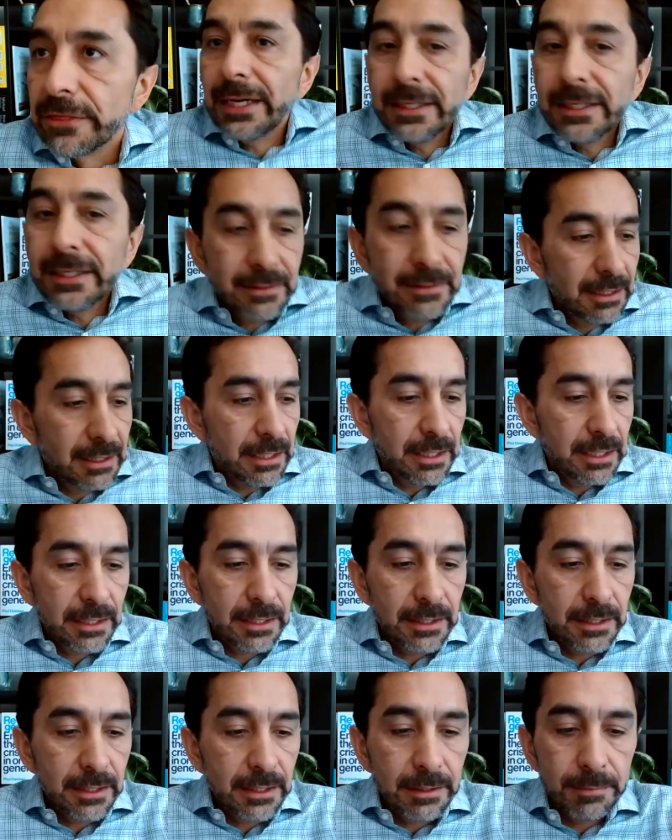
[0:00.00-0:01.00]
that,
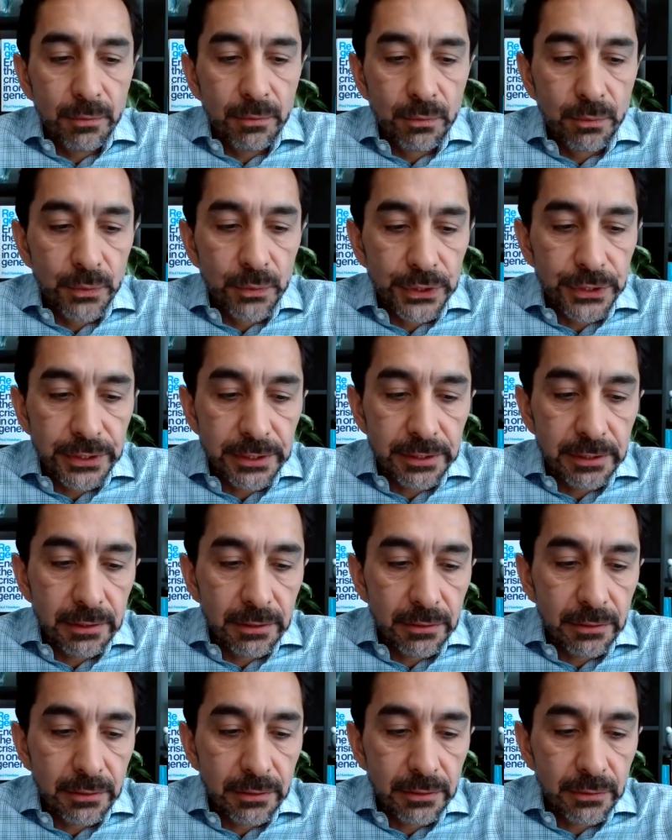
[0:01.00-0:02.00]

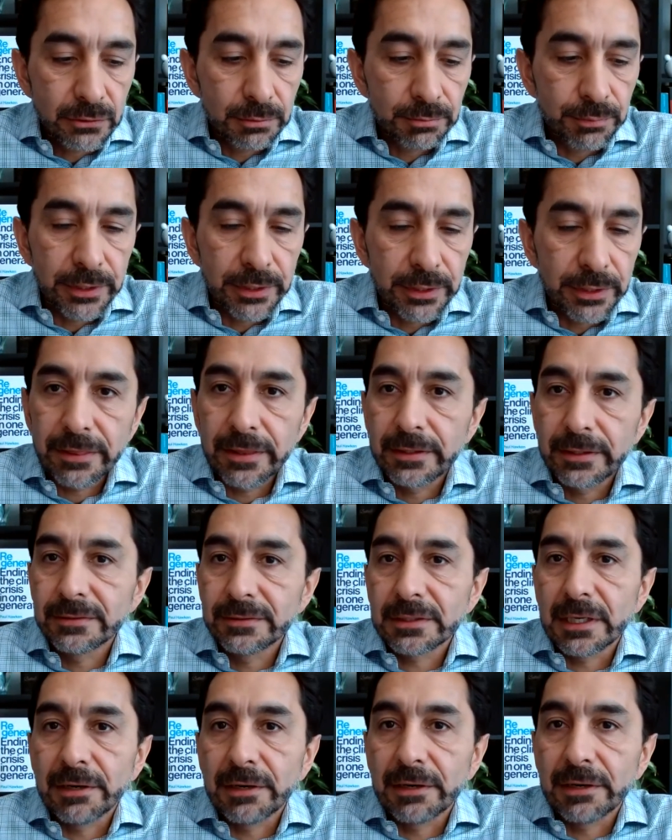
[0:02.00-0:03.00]
we're going to bring
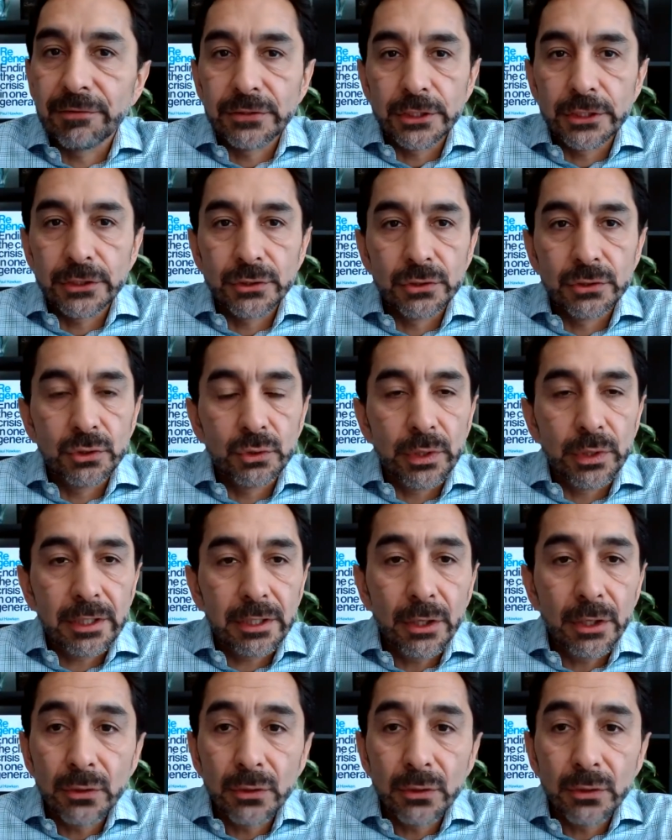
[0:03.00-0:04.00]
this conversation to a
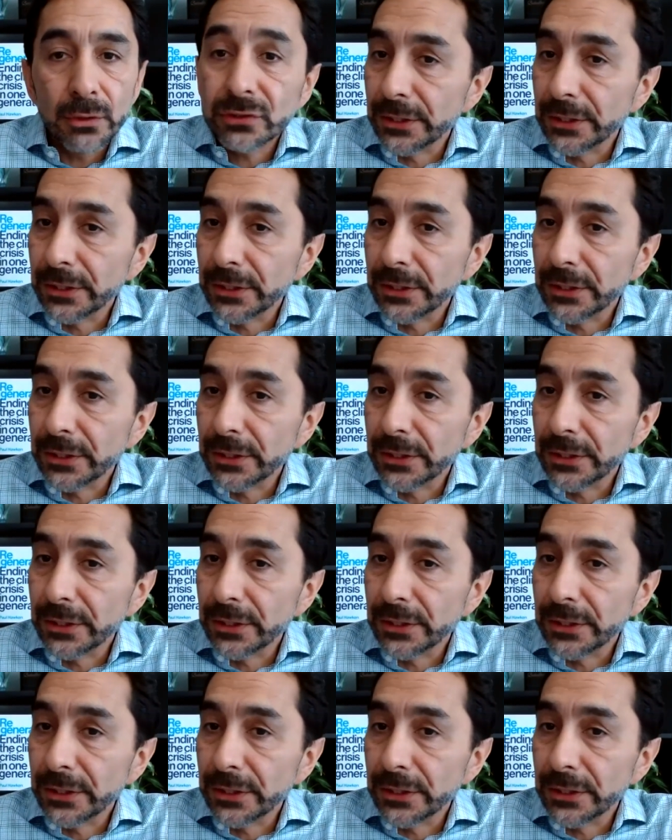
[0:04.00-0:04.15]
close.